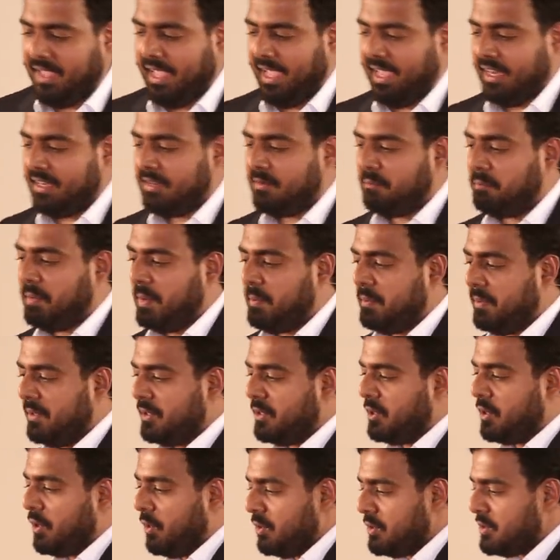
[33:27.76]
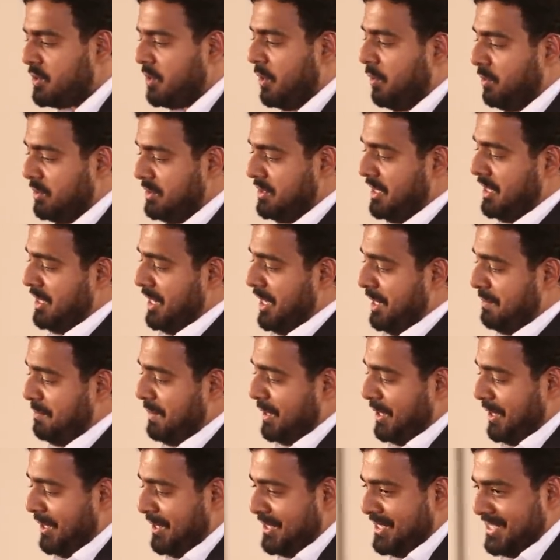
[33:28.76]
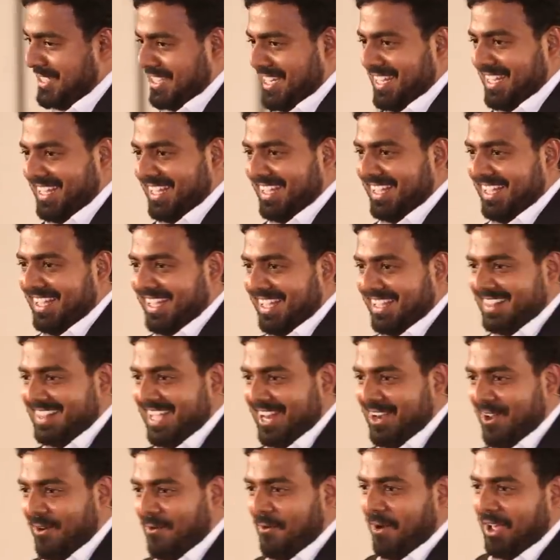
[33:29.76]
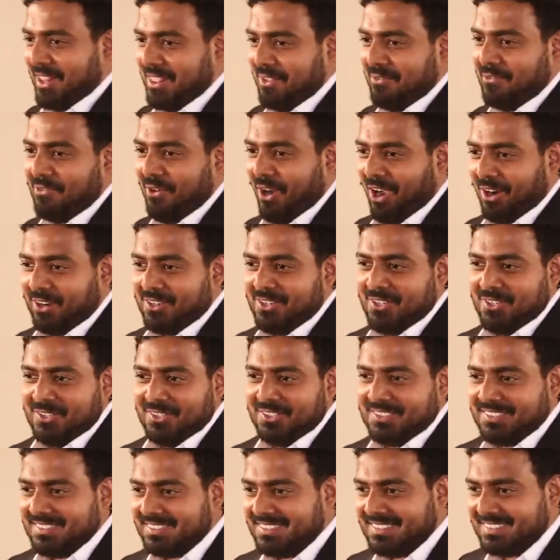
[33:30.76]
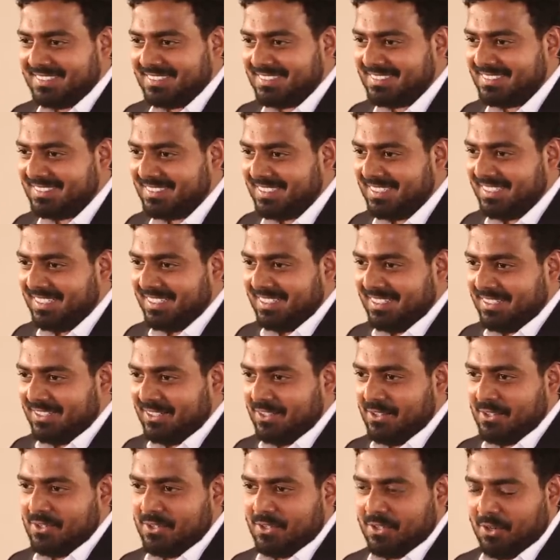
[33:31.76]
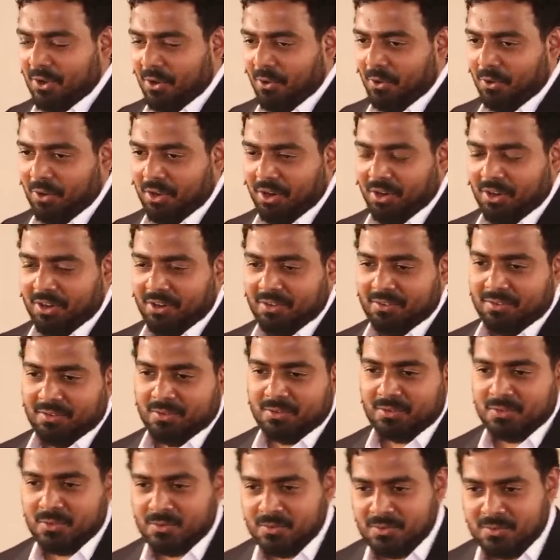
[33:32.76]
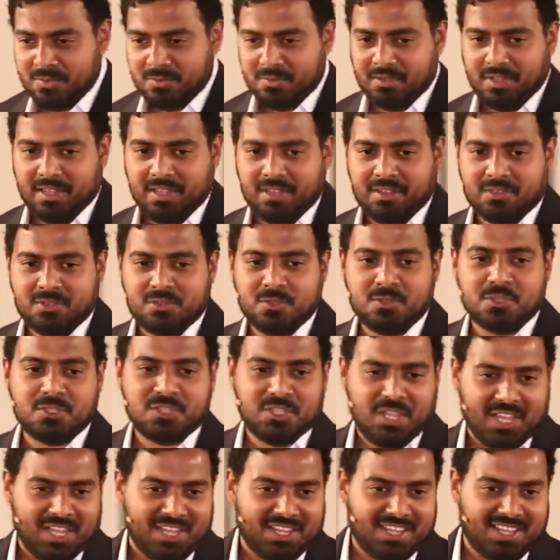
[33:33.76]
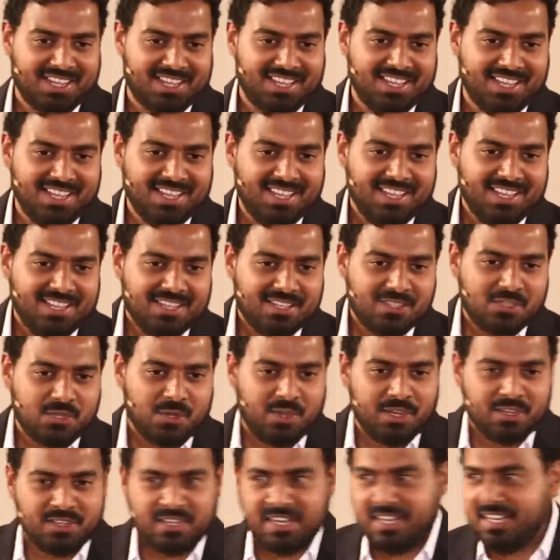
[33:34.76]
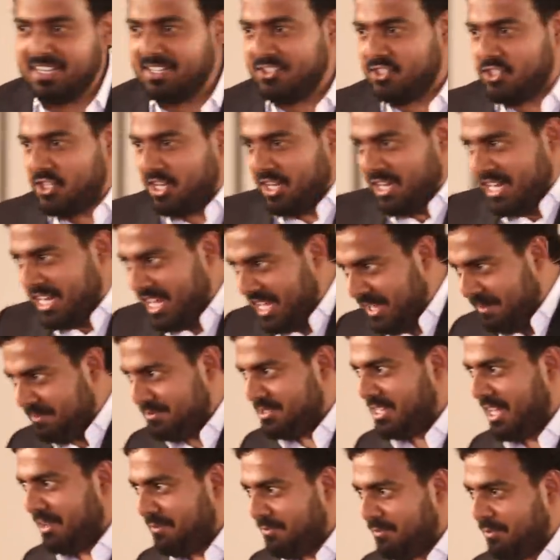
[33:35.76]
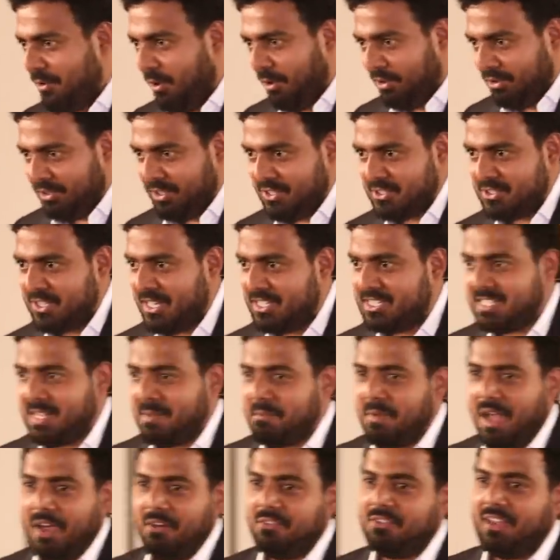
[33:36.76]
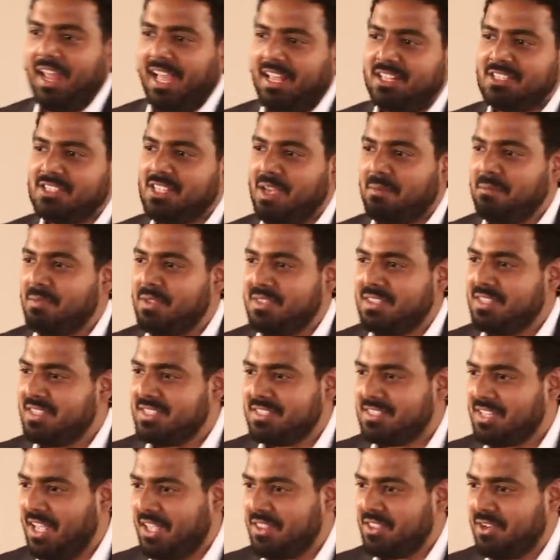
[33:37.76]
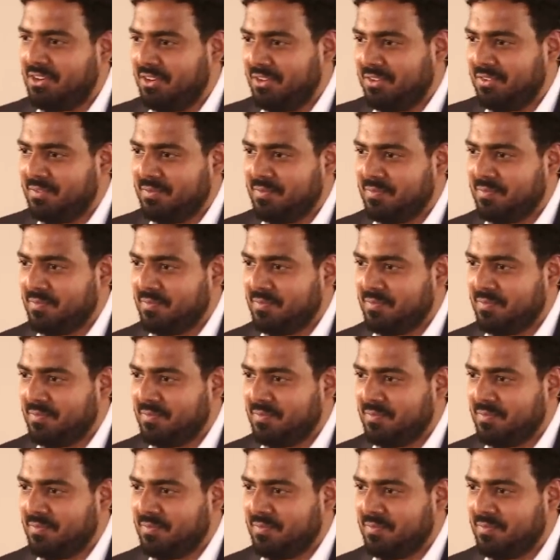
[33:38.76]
And people throw stones at it because they don't want the frog to croak or to sing. So it leaves that forest and somehow lands up in this other